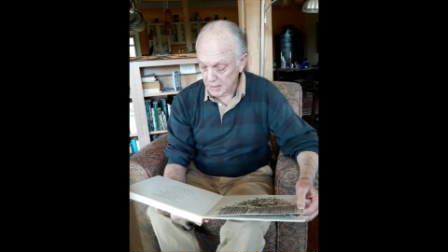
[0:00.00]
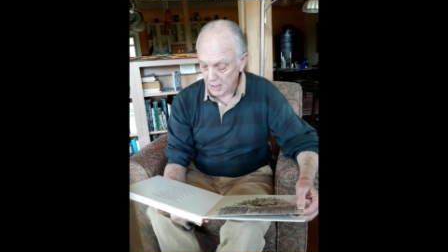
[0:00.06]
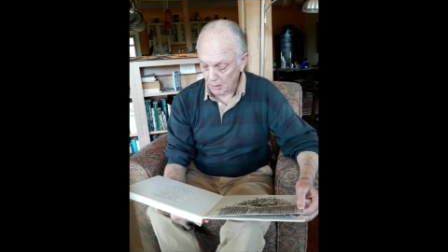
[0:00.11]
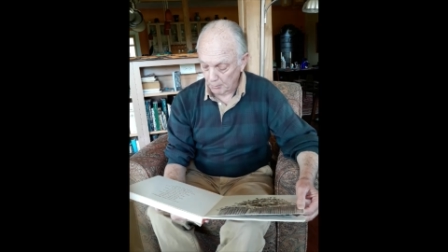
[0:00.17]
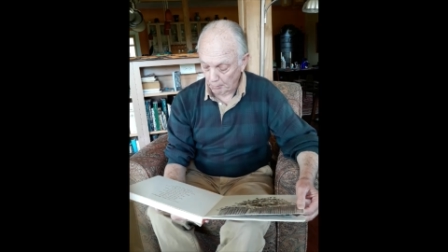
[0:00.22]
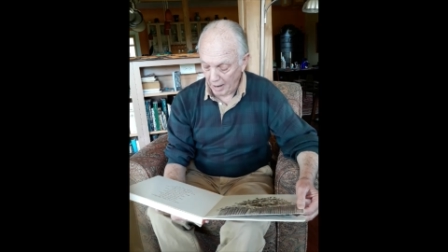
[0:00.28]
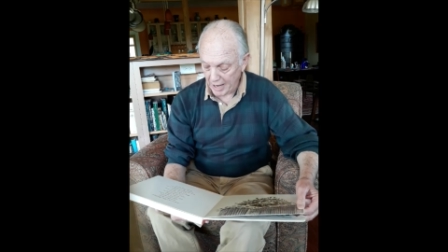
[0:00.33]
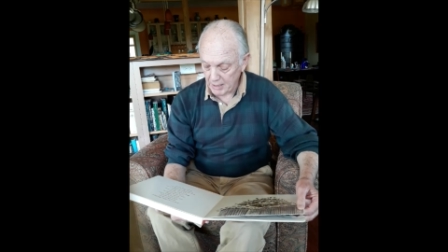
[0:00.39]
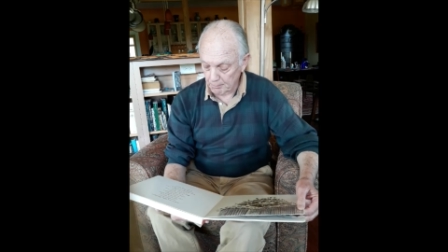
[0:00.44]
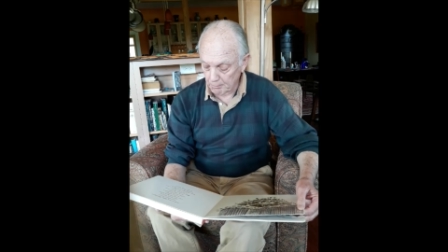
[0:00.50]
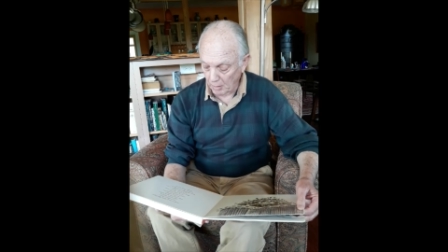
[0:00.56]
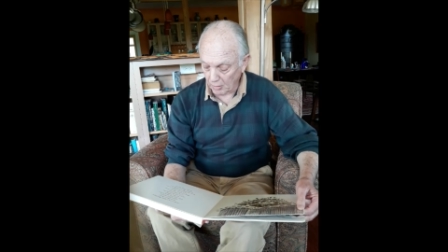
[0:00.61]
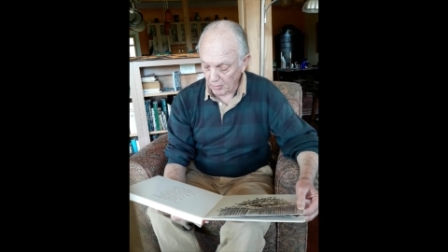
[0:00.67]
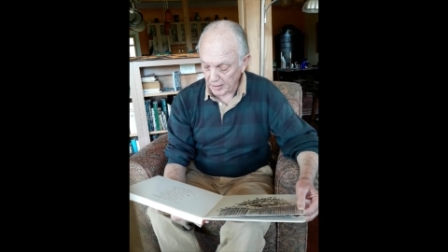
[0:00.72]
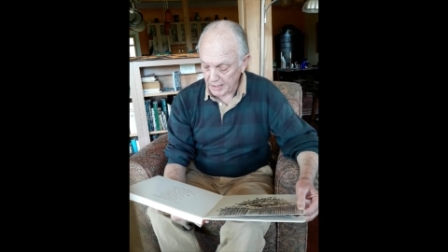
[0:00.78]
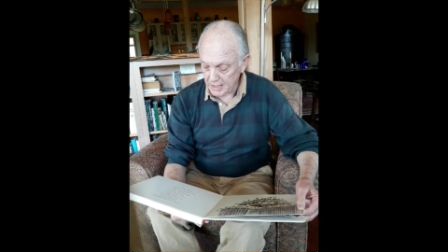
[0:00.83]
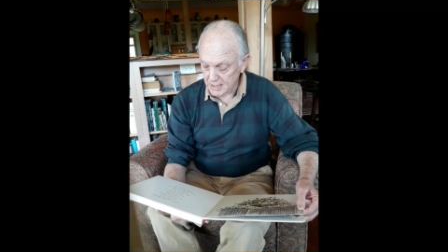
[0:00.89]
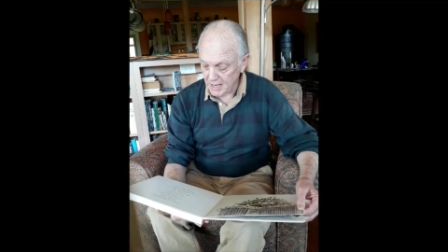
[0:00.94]
Mike
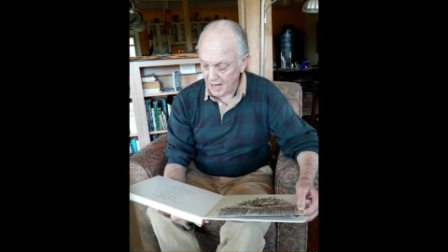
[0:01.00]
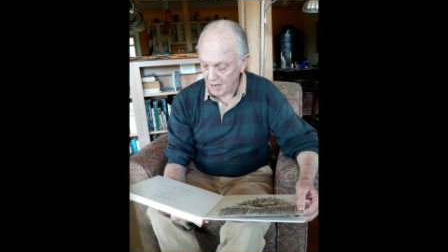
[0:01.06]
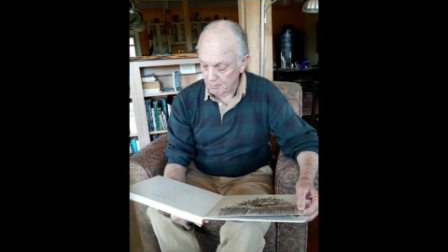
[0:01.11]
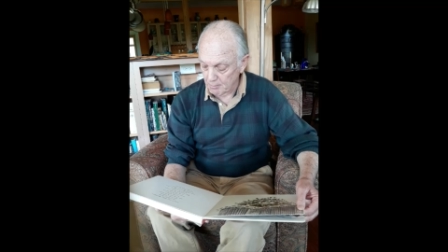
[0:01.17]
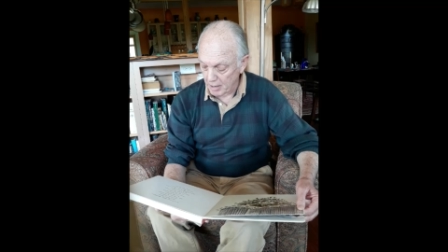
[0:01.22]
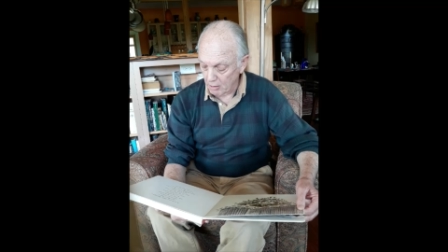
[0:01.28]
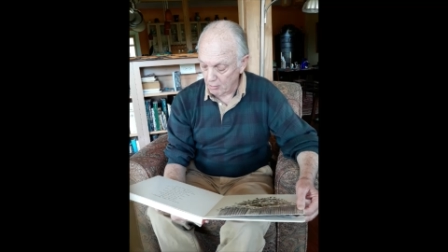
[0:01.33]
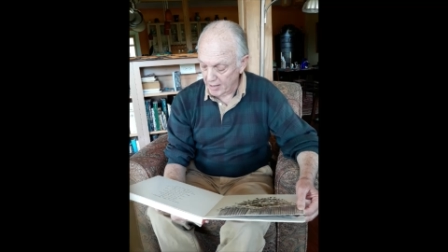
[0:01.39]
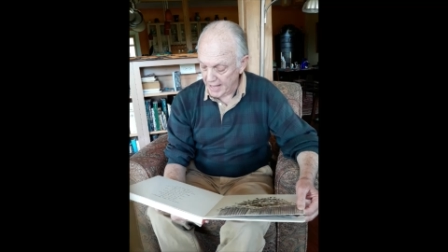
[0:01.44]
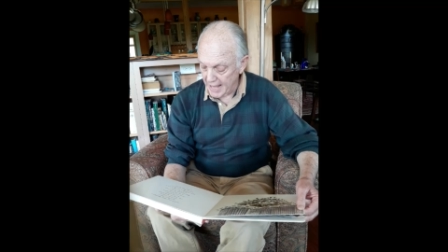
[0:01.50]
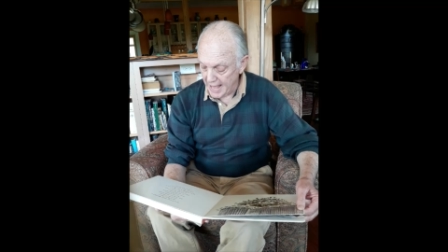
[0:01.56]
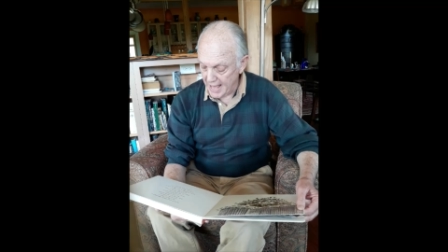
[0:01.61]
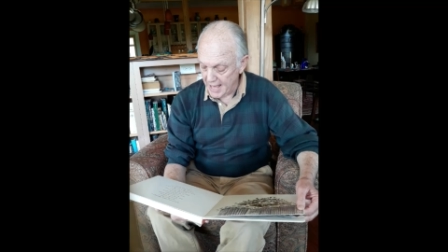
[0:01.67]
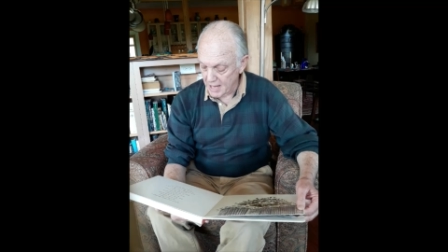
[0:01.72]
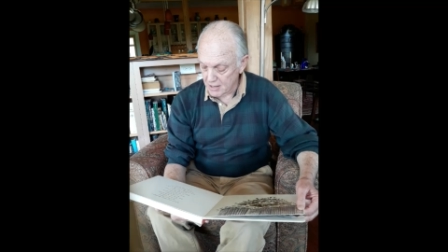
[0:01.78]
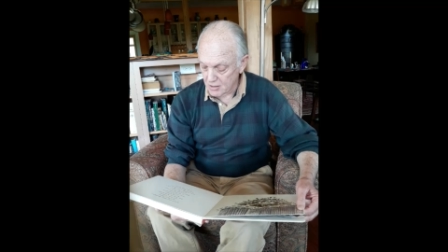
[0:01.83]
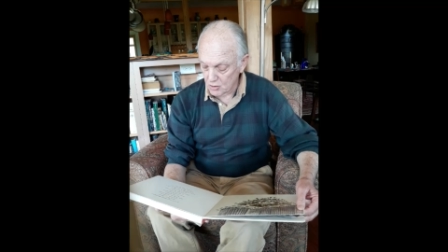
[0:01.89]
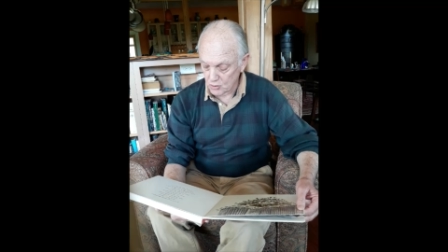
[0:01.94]
Mulligan and Mary
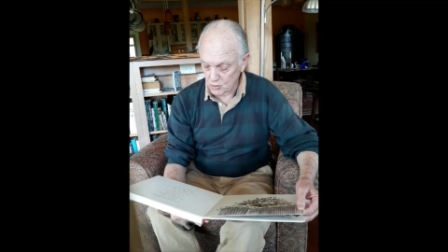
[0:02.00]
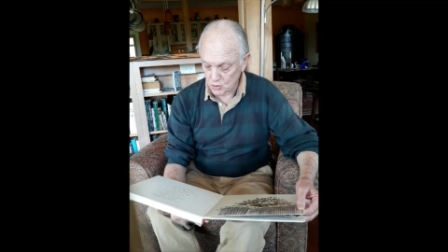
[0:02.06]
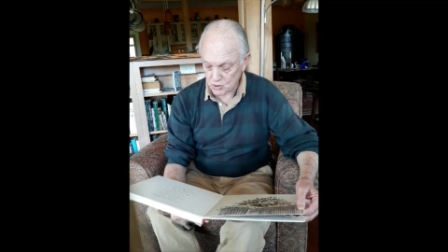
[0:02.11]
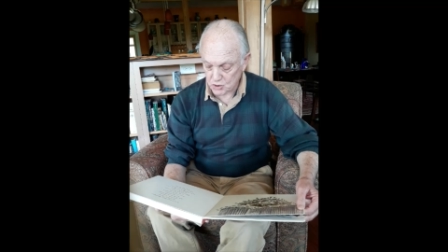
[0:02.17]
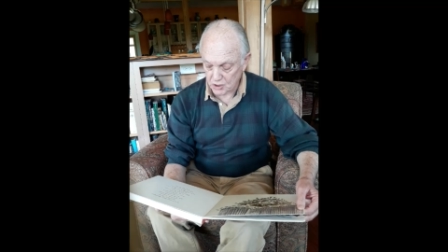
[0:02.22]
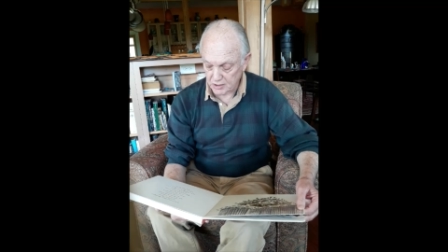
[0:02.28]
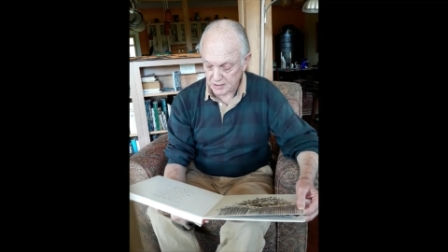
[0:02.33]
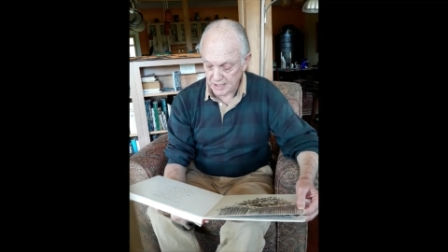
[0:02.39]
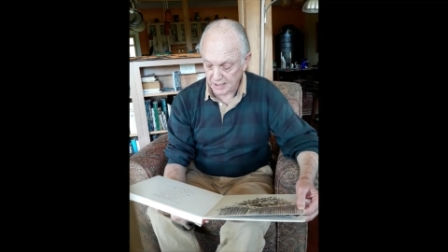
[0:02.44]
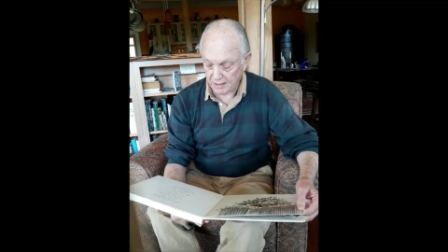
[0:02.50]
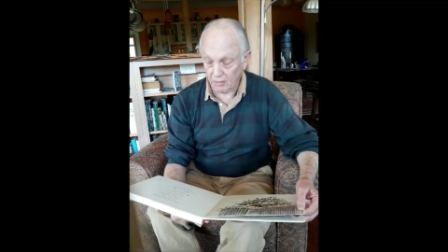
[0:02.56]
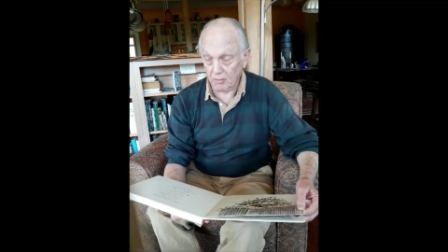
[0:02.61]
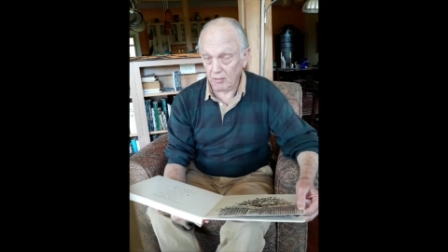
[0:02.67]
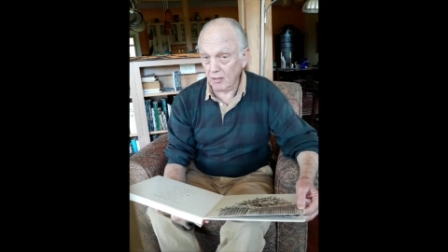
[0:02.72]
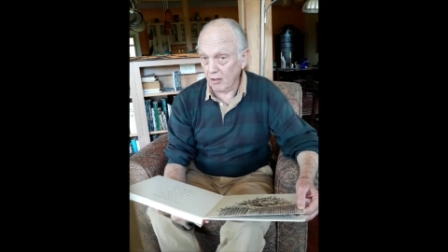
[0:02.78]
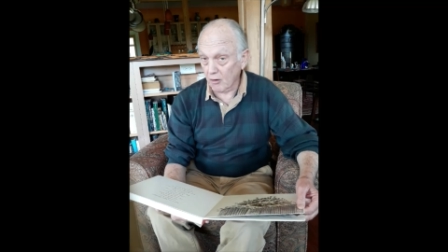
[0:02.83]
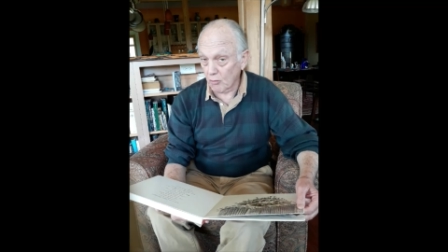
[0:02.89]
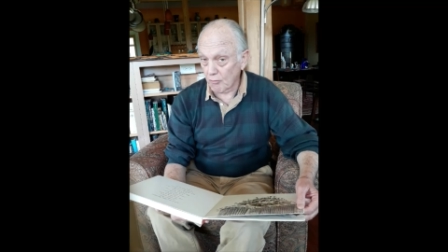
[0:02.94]
Ann used to dig a
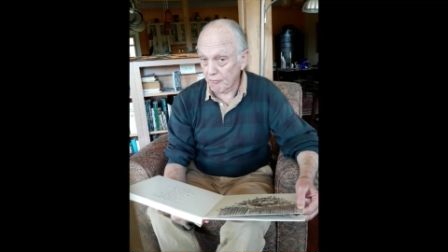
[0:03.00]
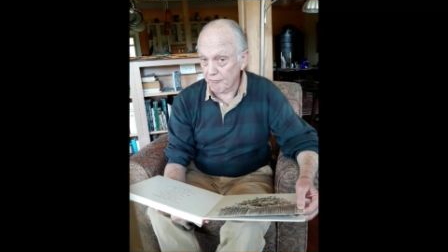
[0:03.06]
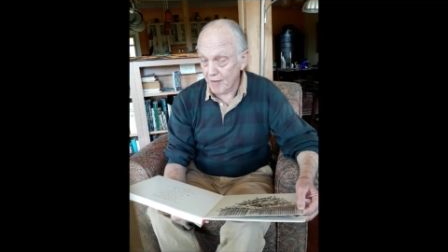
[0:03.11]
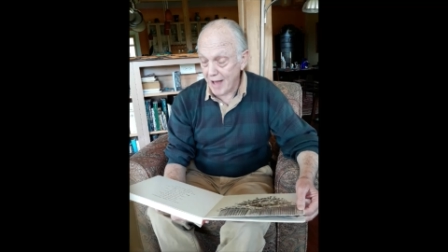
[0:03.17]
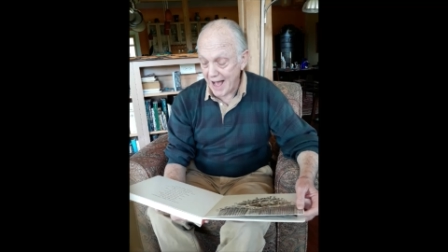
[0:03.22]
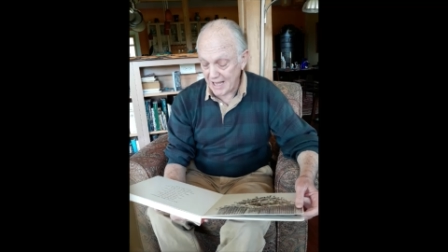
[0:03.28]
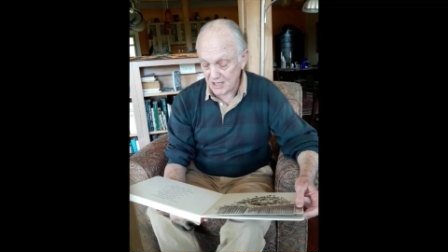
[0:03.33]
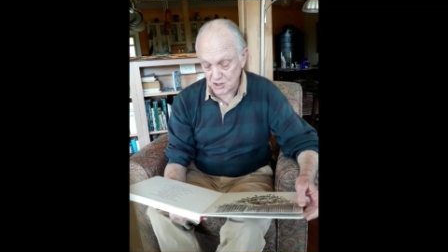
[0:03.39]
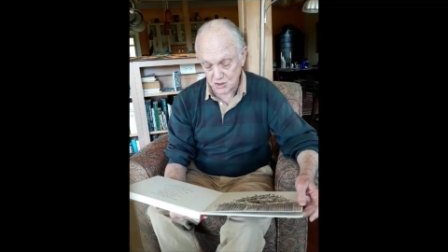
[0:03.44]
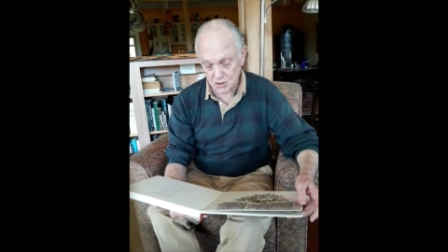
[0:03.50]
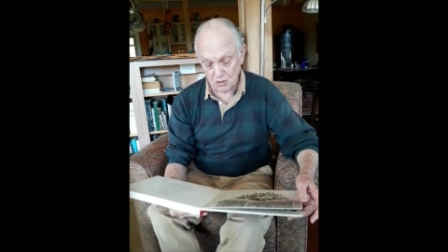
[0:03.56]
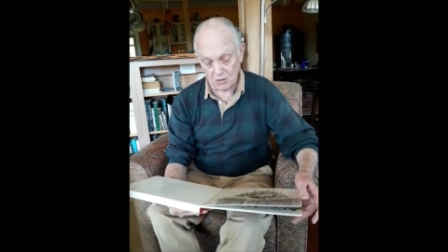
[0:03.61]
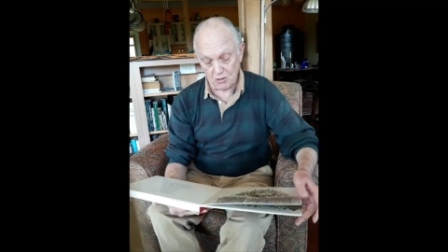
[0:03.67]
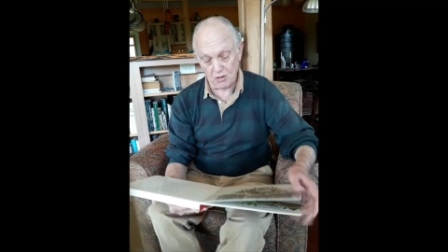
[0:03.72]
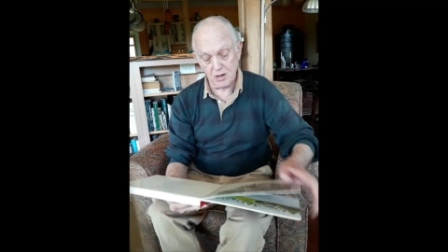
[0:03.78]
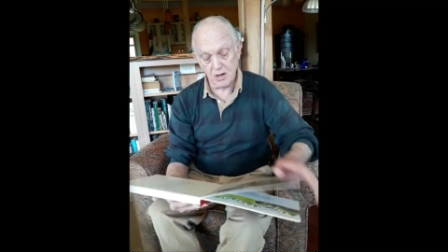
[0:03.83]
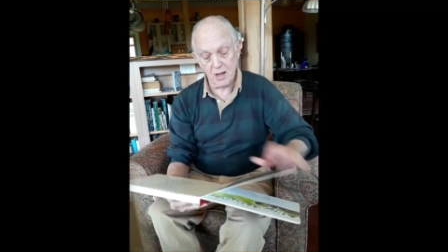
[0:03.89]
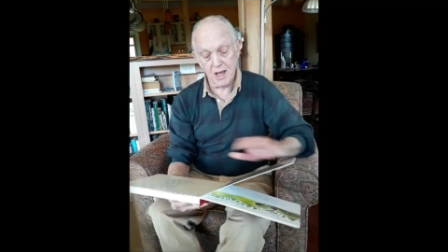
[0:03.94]
little
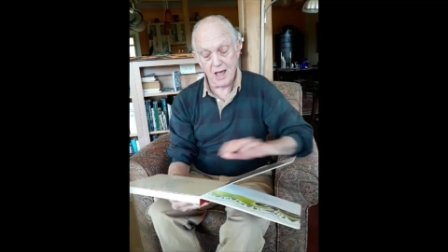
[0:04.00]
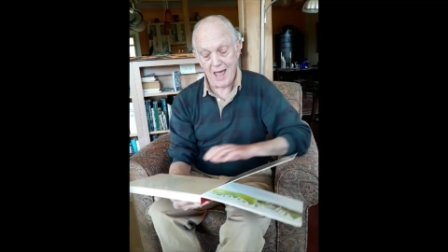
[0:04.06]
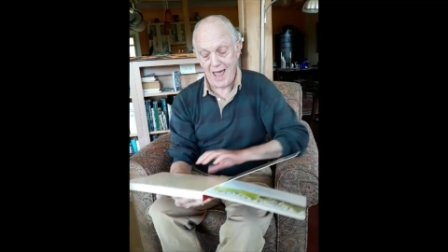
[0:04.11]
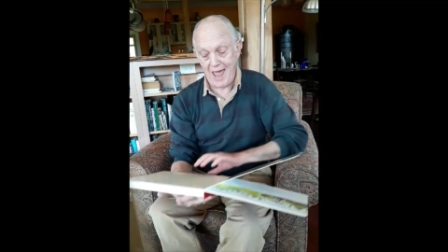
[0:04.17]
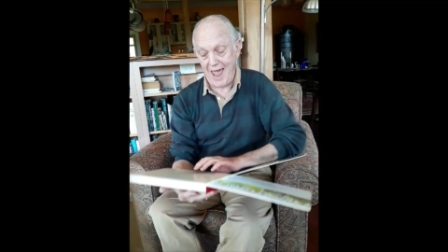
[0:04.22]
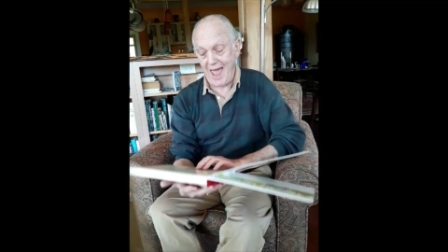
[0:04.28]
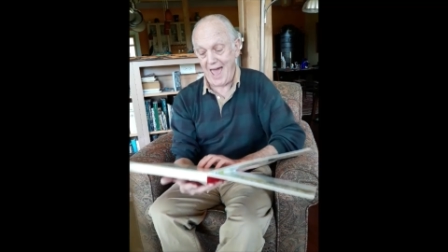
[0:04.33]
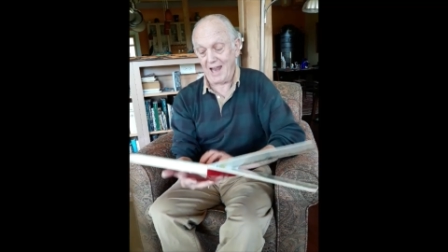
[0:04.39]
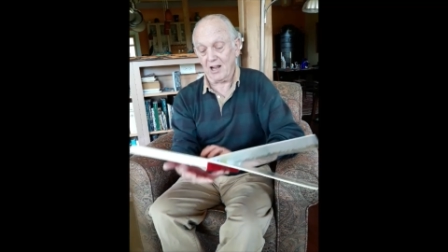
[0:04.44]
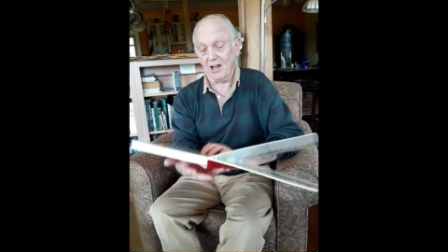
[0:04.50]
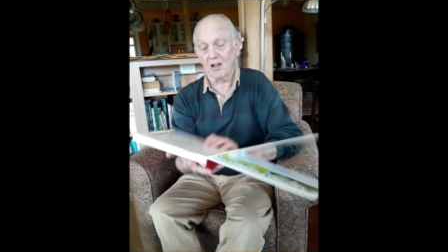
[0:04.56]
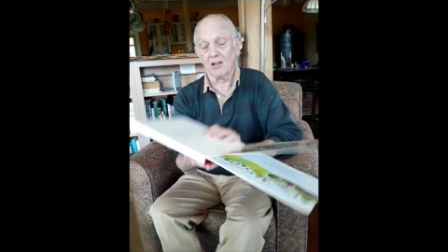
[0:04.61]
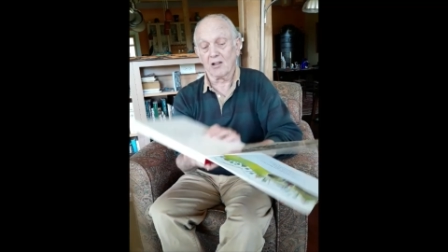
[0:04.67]
faster and a